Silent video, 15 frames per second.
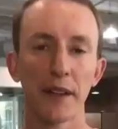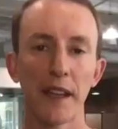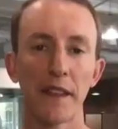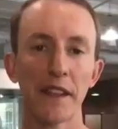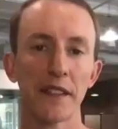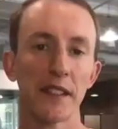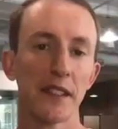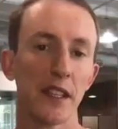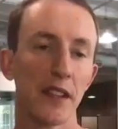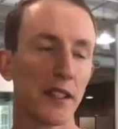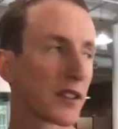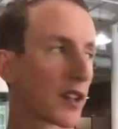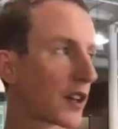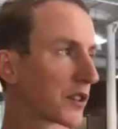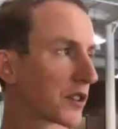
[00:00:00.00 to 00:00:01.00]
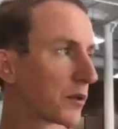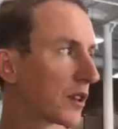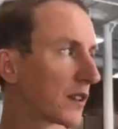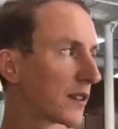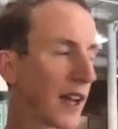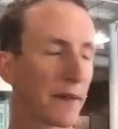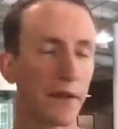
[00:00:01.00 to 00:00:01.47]
And this is this is also a
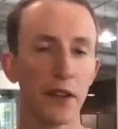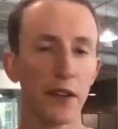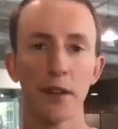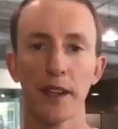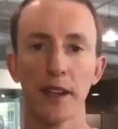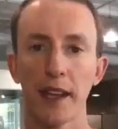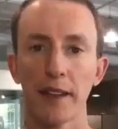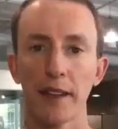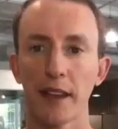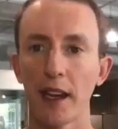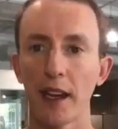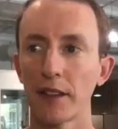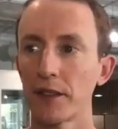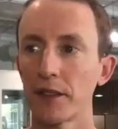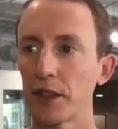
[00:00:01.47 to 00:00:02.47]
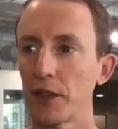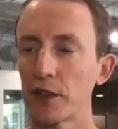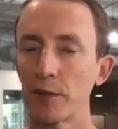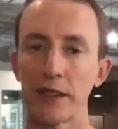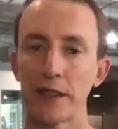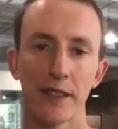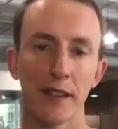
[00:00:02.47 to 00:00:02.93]
good time for you to get uh, to use
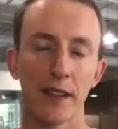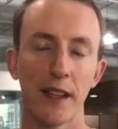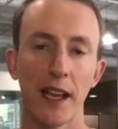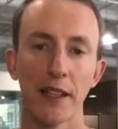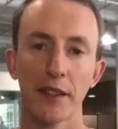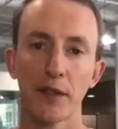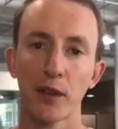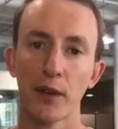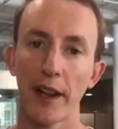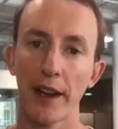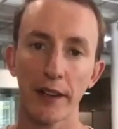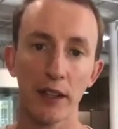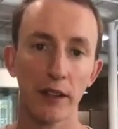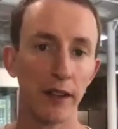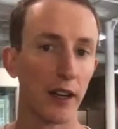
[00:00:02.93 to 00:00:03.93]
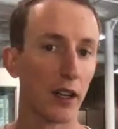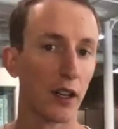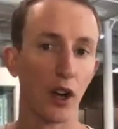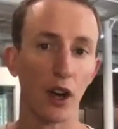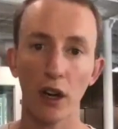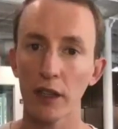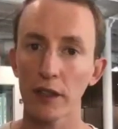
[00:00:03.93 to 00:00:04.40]
business lines of credit, credit
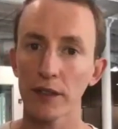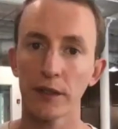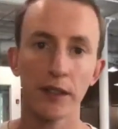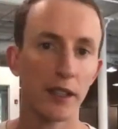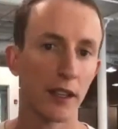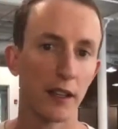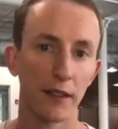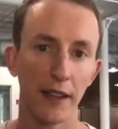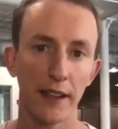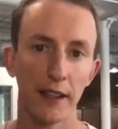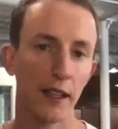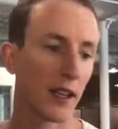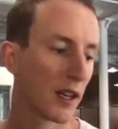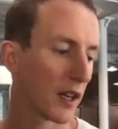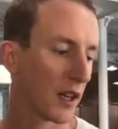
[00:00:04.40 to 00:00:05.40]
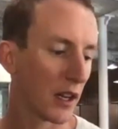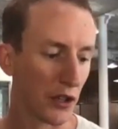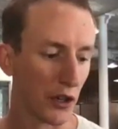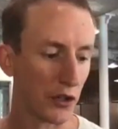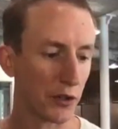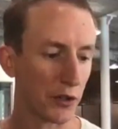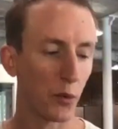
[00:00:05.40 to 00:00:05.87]
cards. You know, like
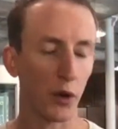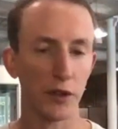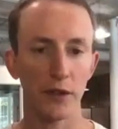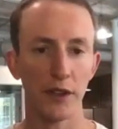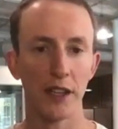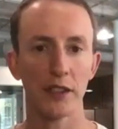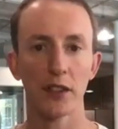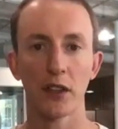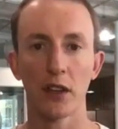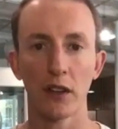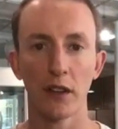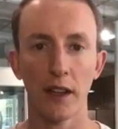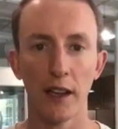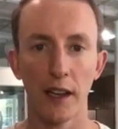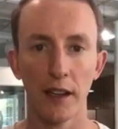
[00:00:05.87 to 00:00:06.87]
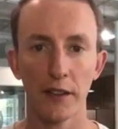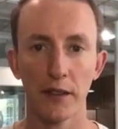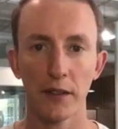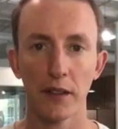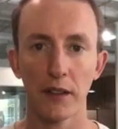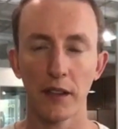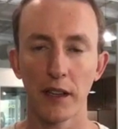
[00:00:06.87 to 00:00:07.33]
your more traditional, uh,
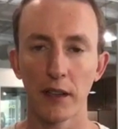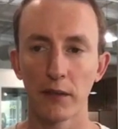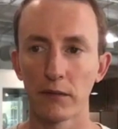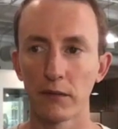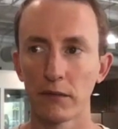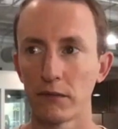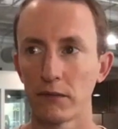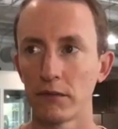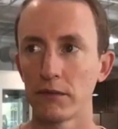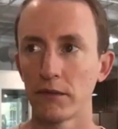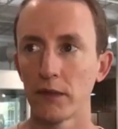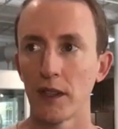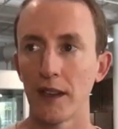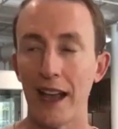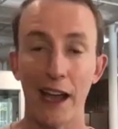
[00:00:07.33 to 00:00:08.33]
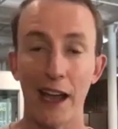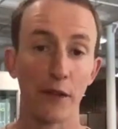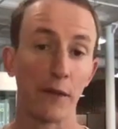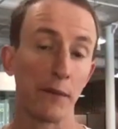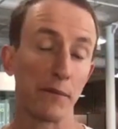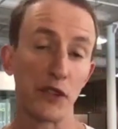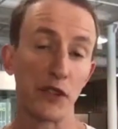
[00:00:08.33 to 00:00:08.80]
you know, how
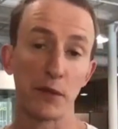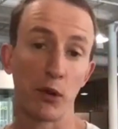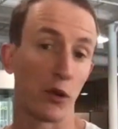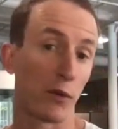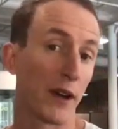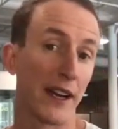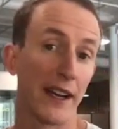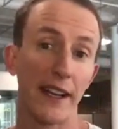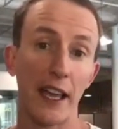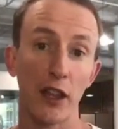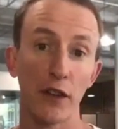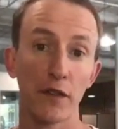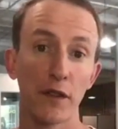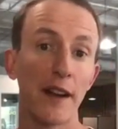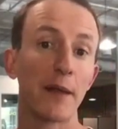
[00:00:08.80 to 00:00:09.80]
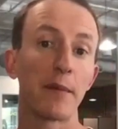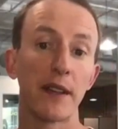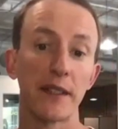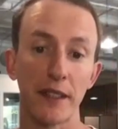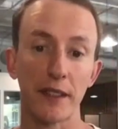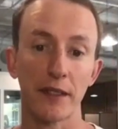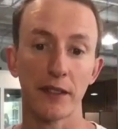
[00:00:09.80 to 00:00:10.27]
to just pull money together for any
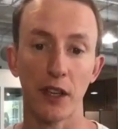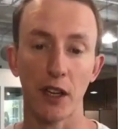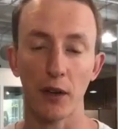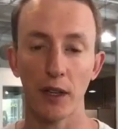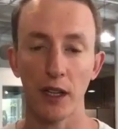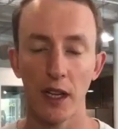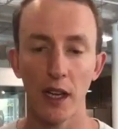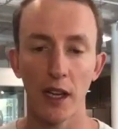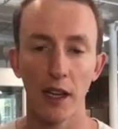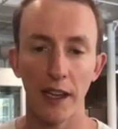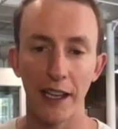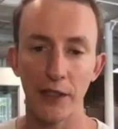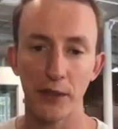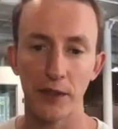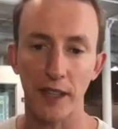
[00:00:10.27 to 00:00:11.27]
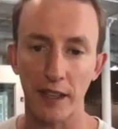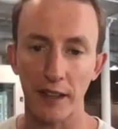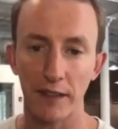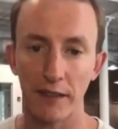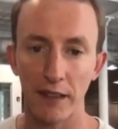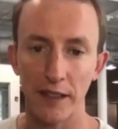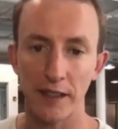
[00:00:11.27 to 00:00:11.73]
business. So interesting.
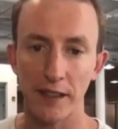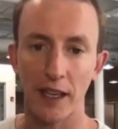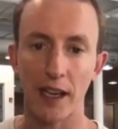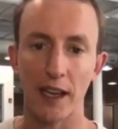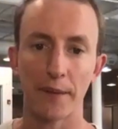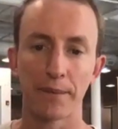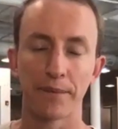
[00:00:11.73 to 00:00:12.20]
It's a uh,